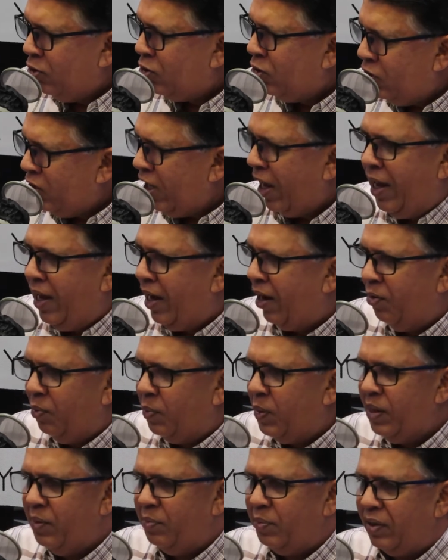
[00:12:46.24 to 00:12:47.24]
who share our
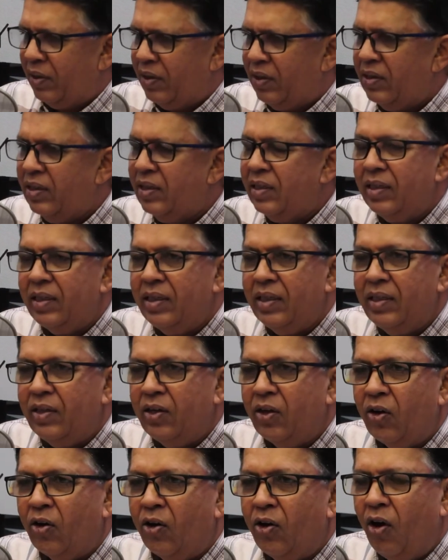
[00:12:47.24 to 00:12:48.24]
purpose,
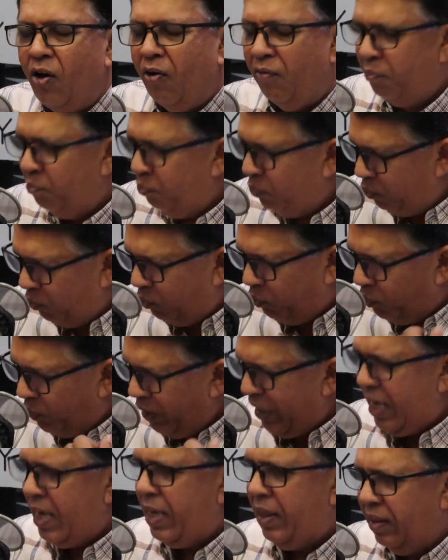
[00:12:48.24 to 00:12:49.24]
of
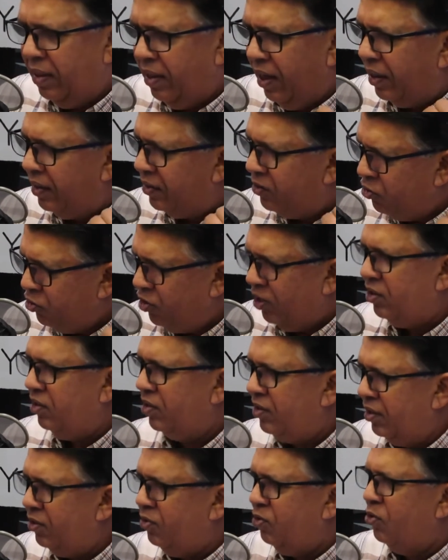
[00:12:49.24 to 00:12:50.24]
being a
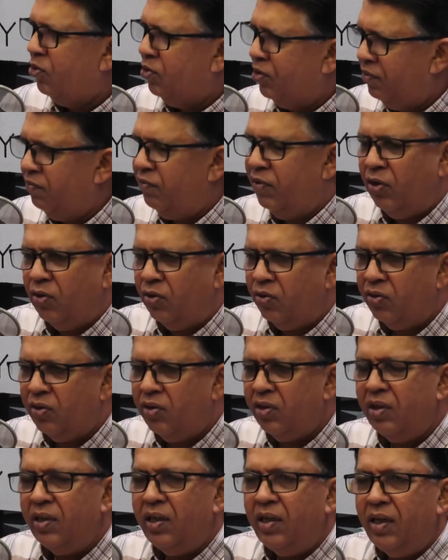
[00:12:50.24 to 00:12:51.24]
trusted source of
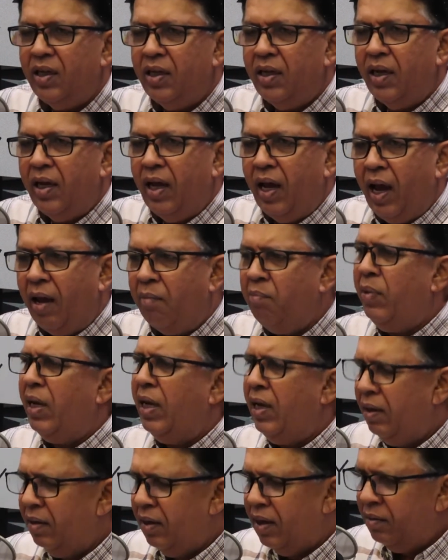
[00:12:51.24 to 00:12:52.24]
news and
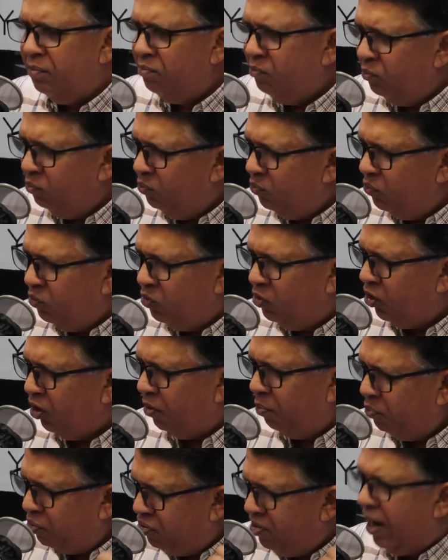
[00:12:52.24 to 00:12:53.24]
being sort
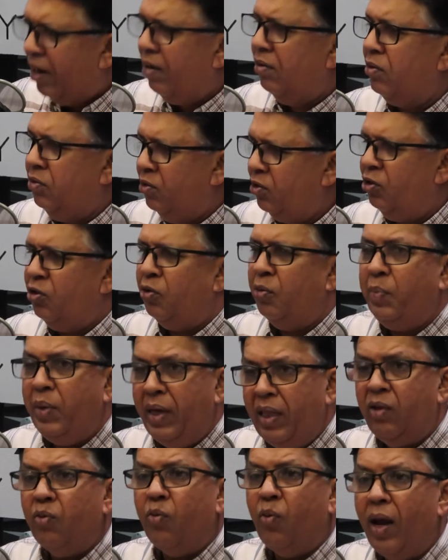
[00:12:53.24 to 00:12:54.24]
of proud to
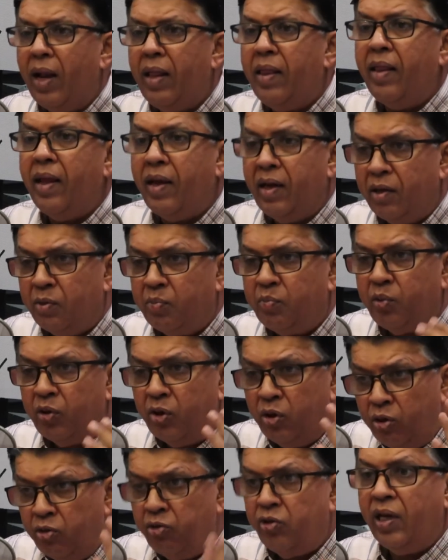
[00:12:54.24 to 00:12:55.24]
be the one that is
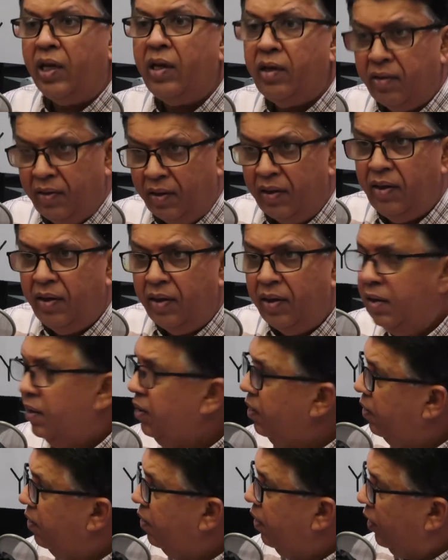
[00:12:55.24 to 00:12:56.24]
producing,
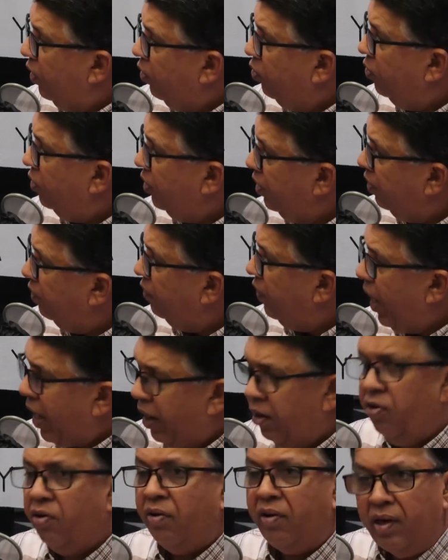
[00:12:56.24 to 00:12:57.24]
the
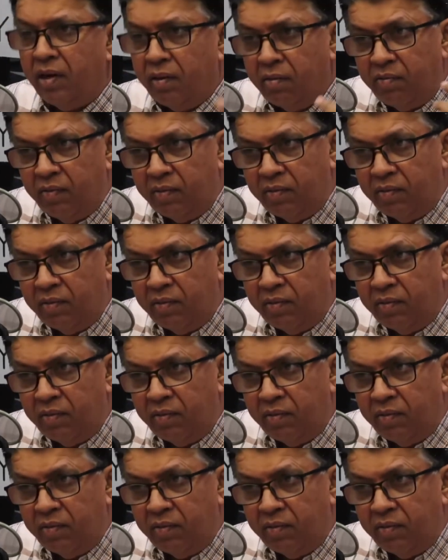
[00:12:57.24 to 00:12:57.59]
accurate